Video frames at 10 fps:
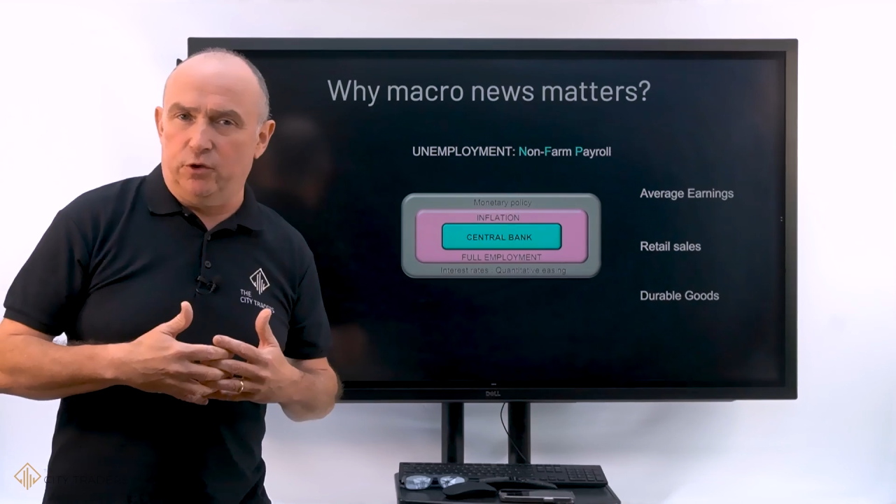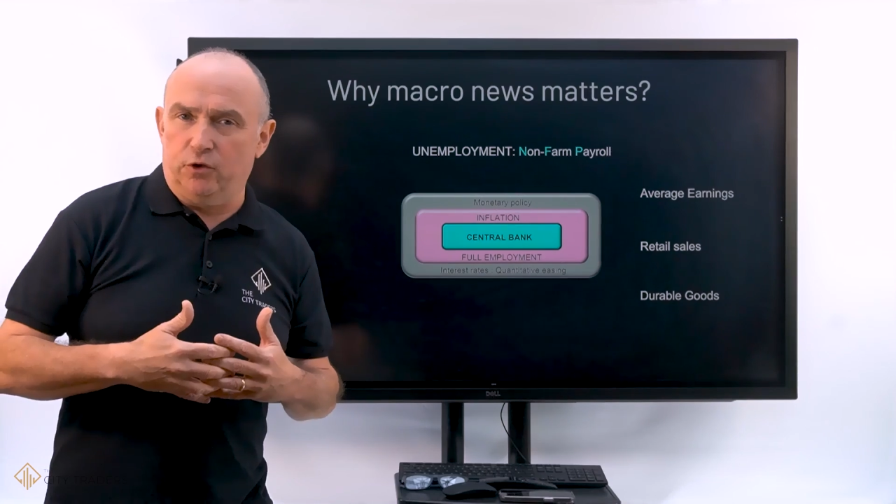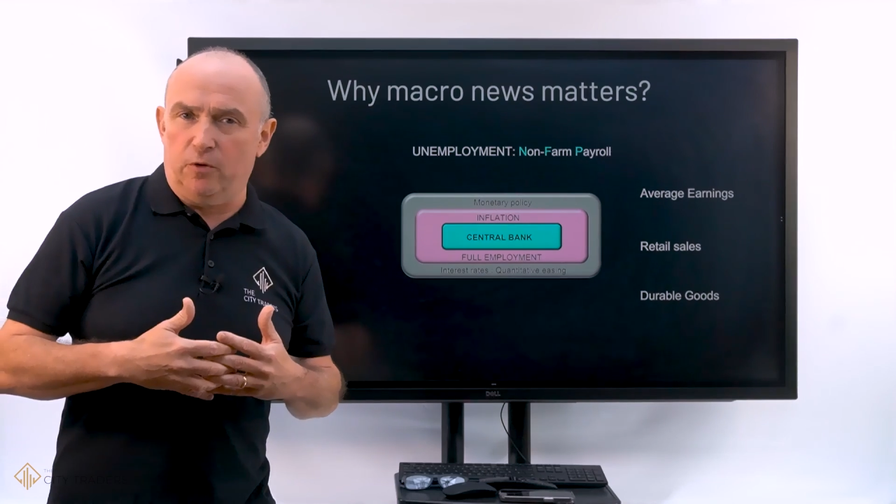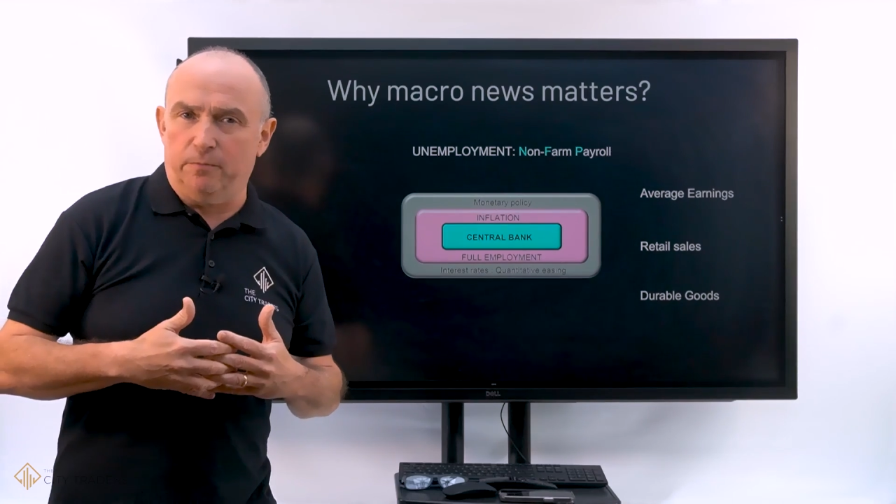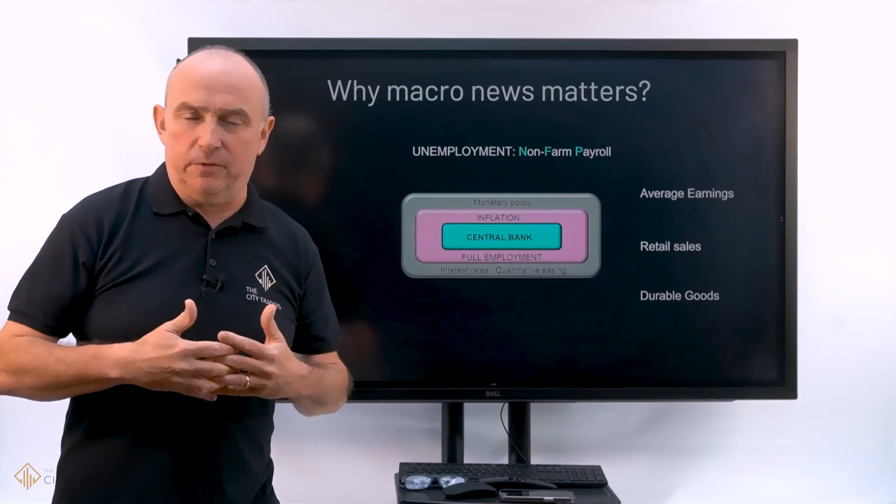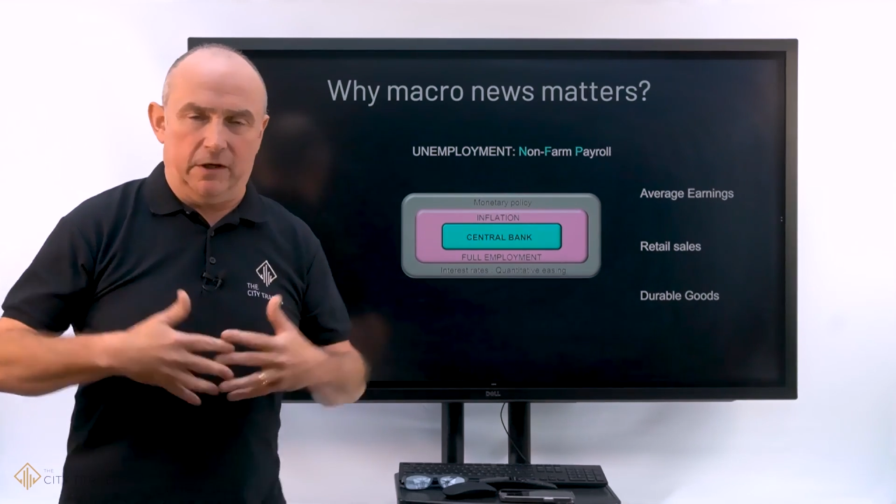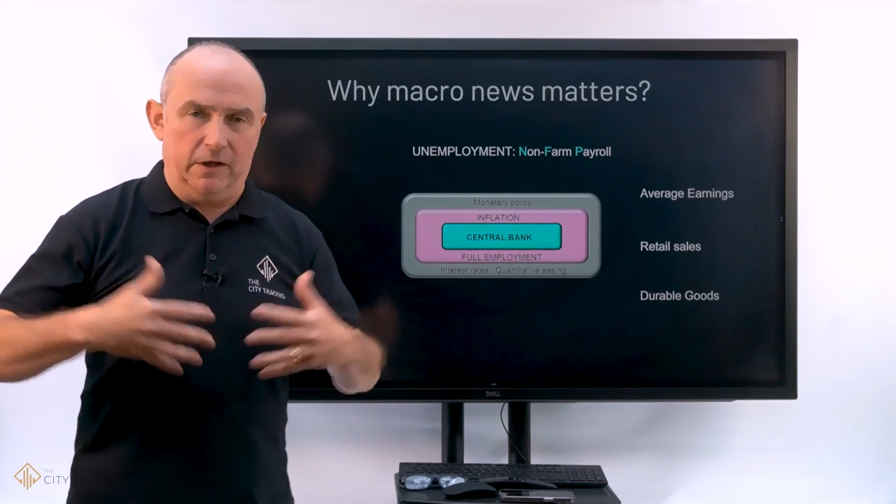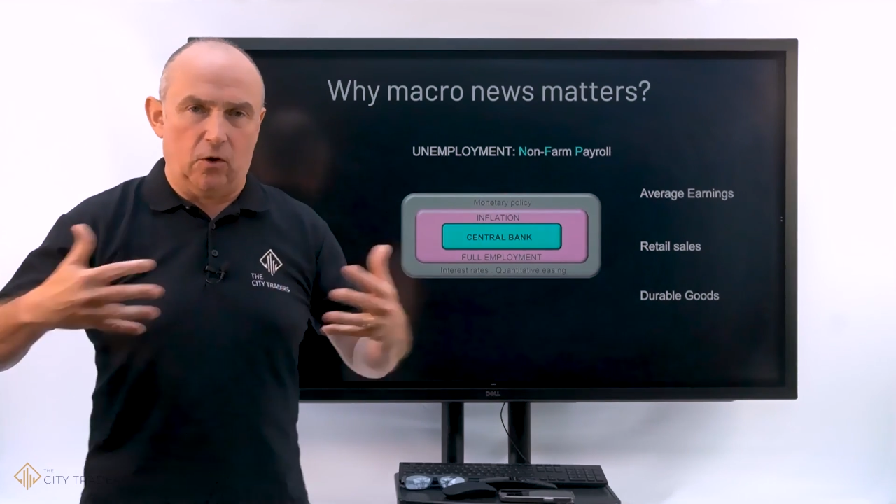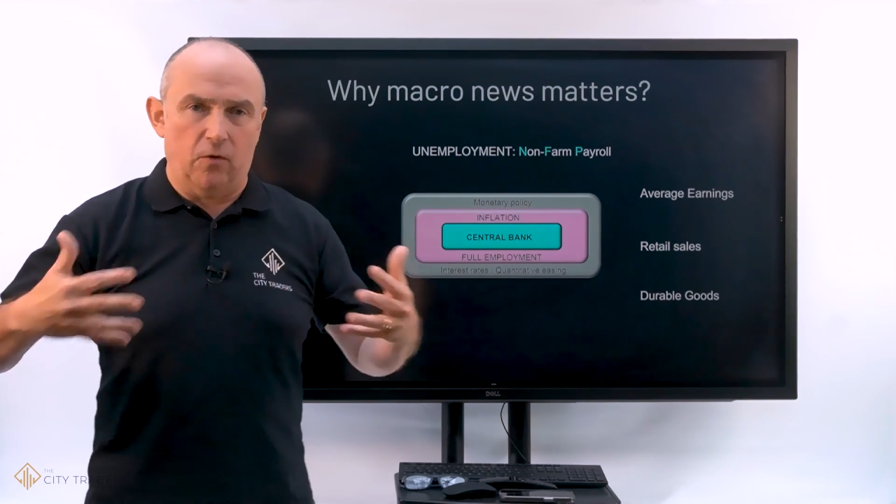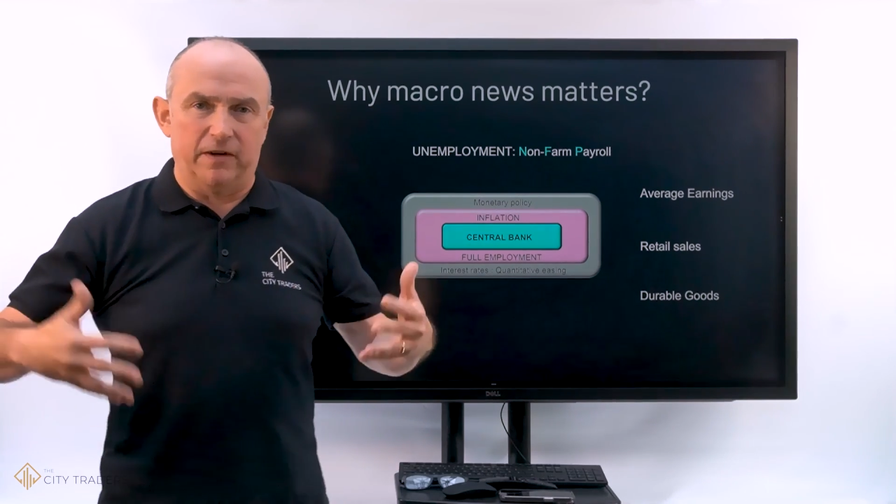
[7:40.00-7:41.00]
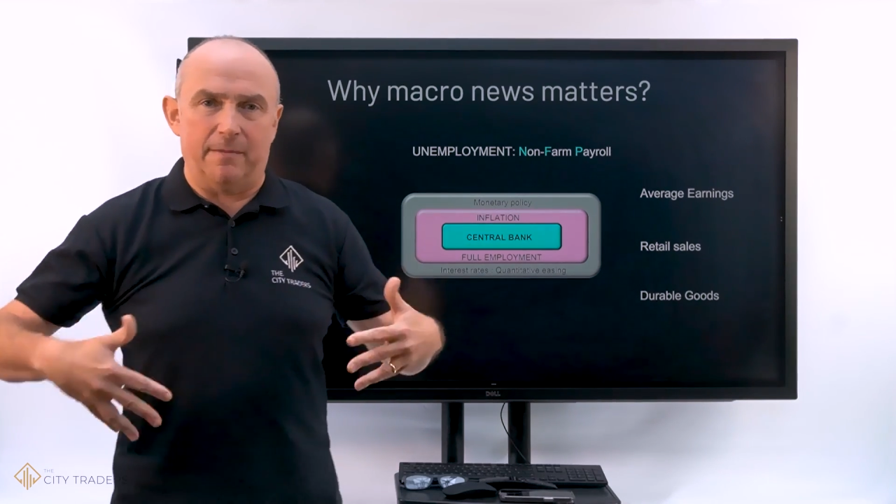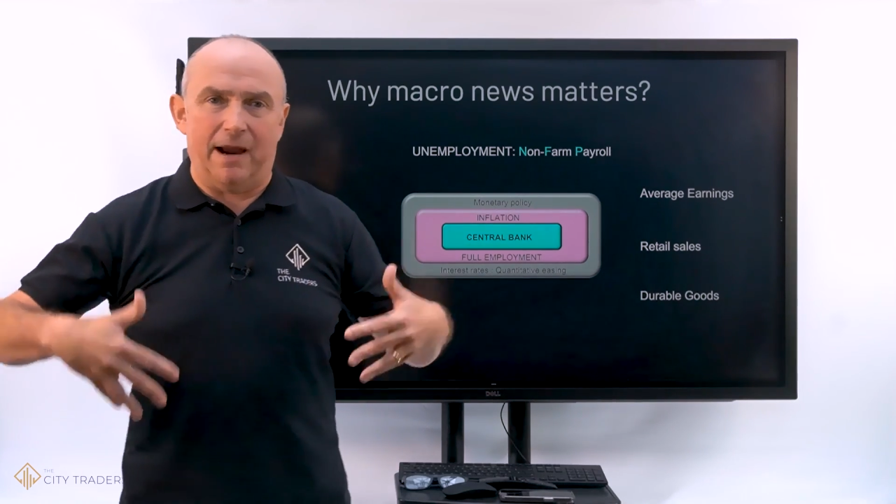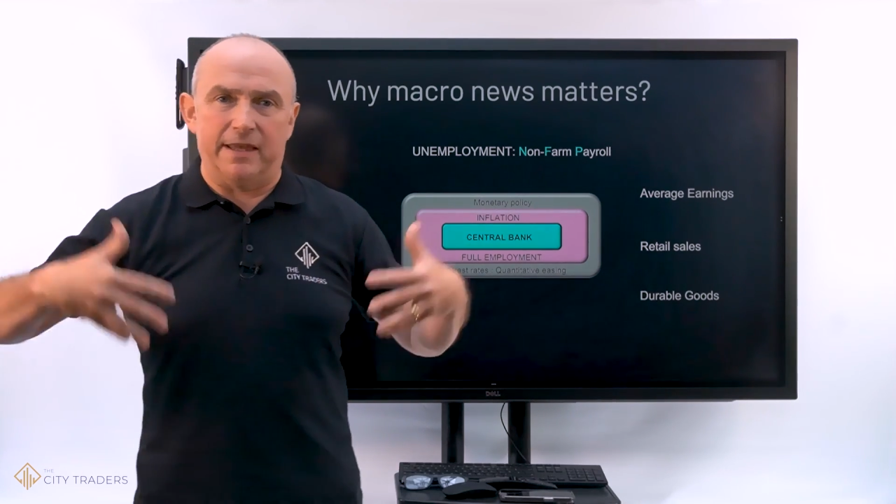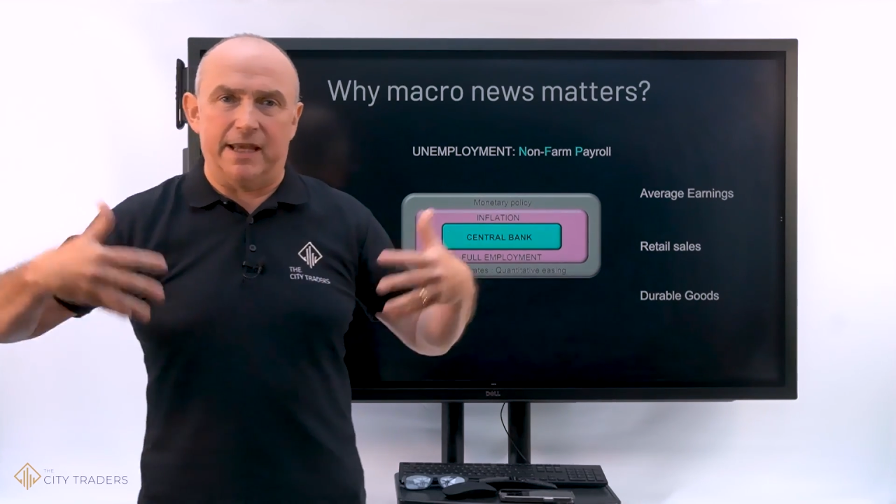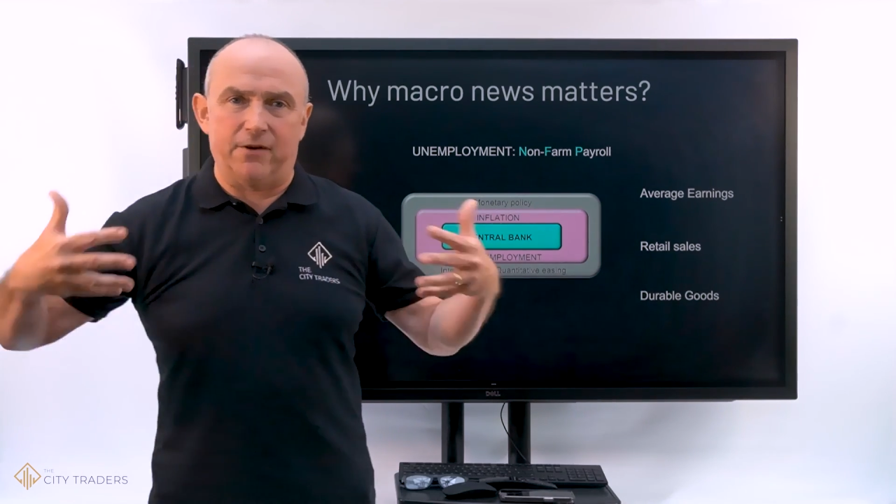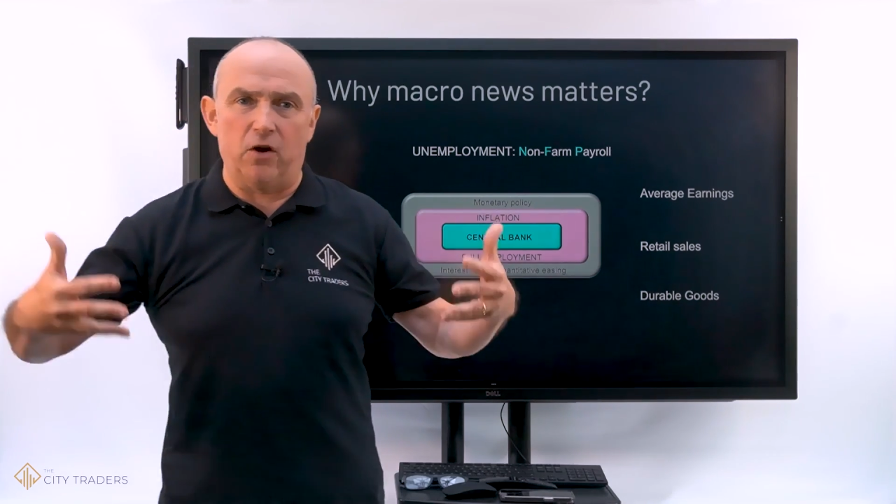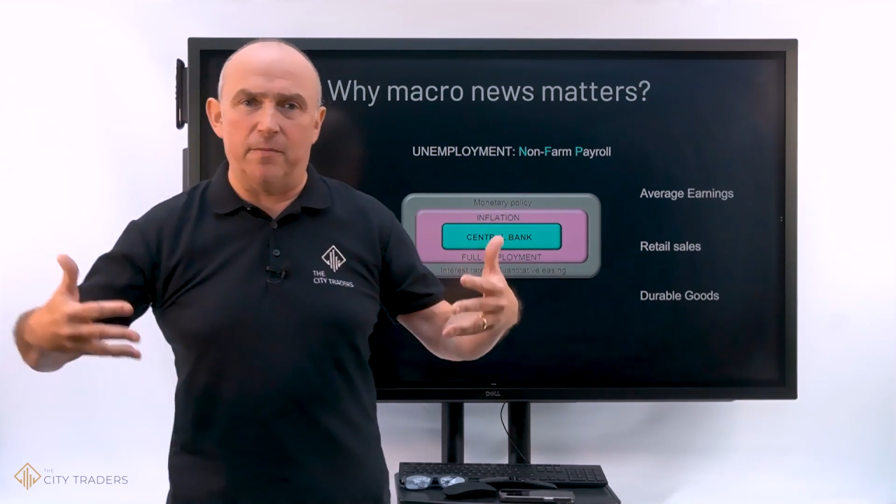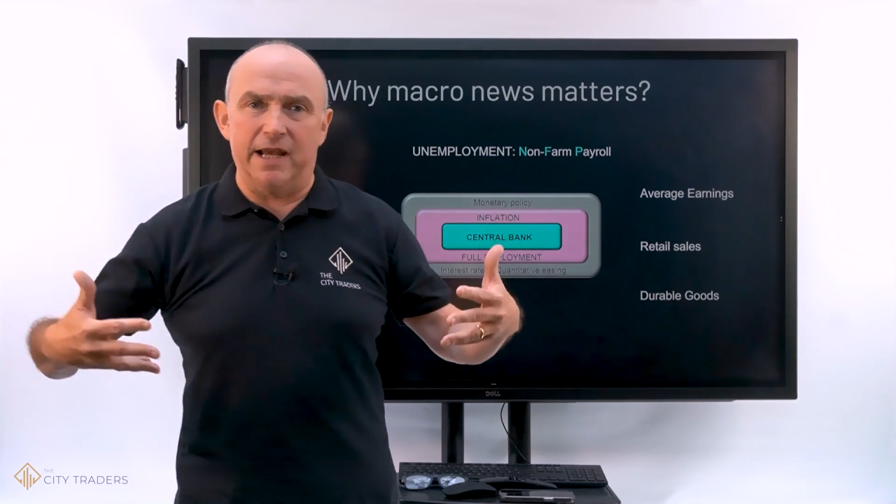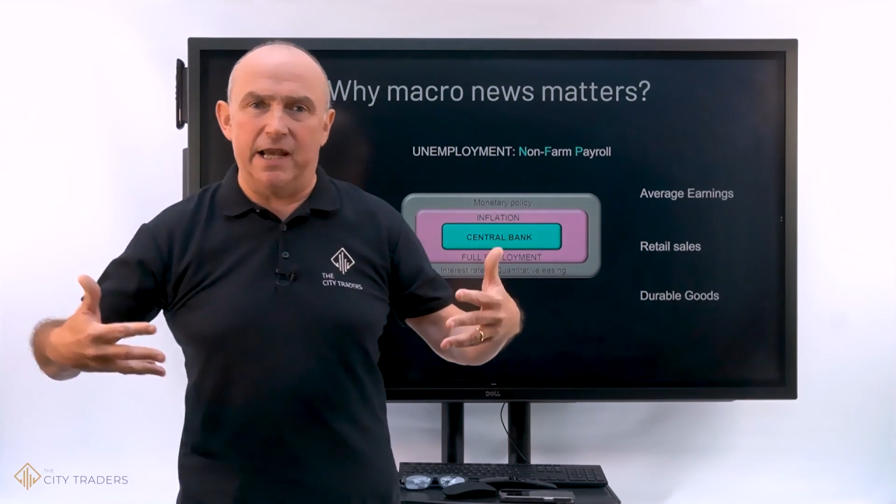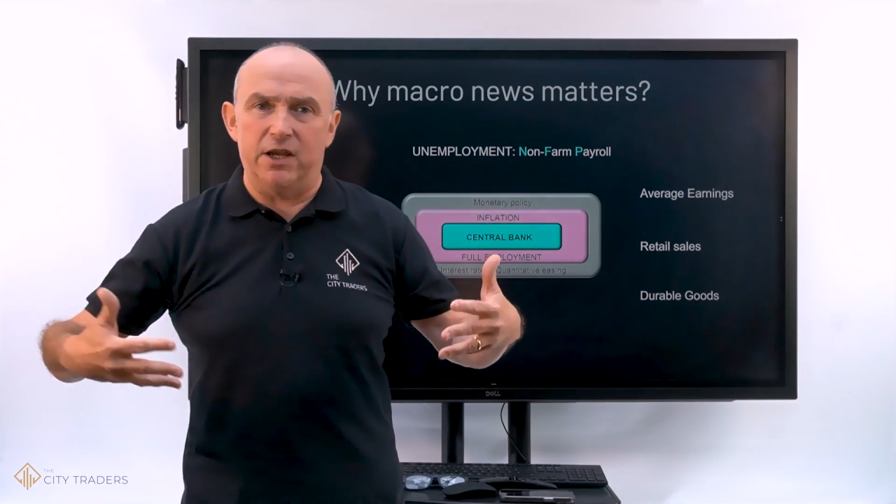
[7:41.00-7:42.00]
job, you're confident about the
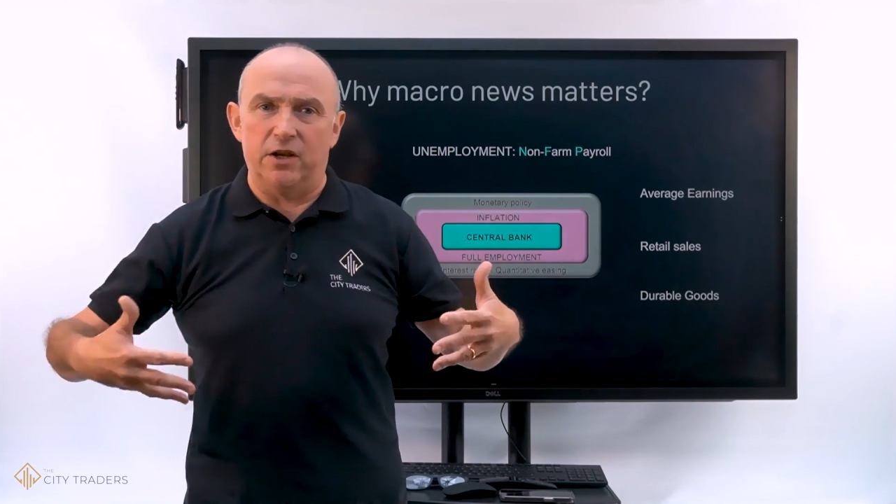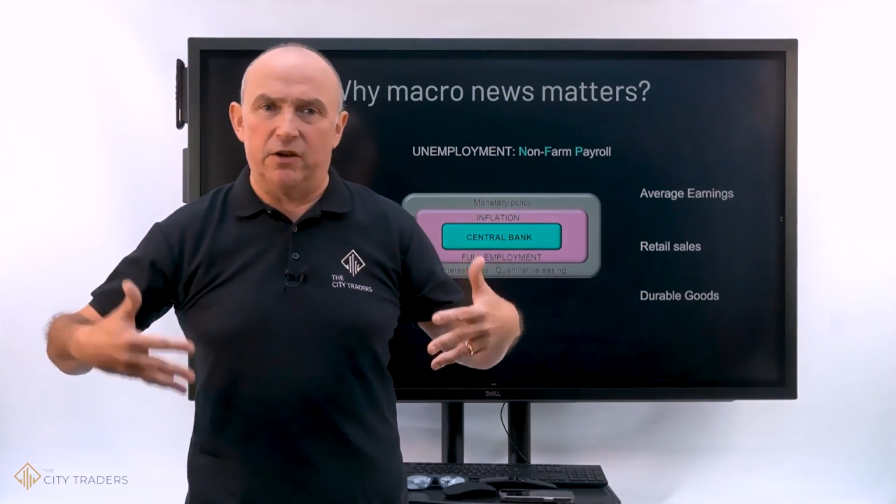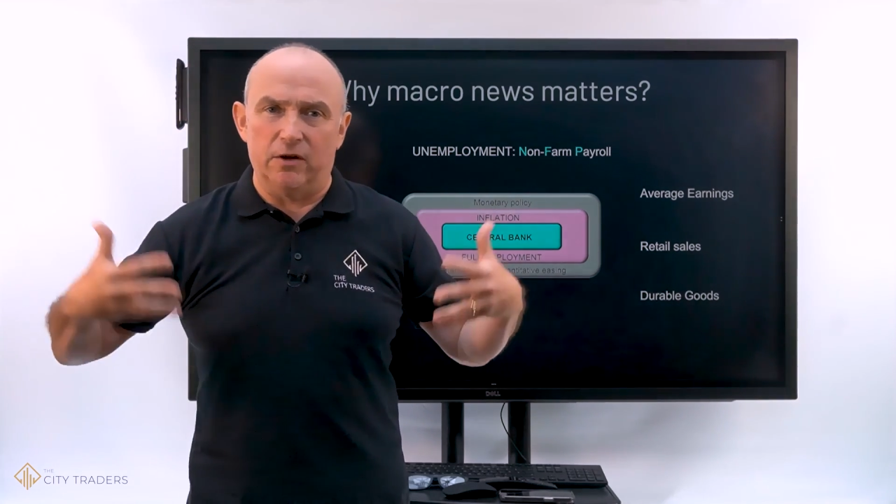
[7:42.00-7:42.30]
economy,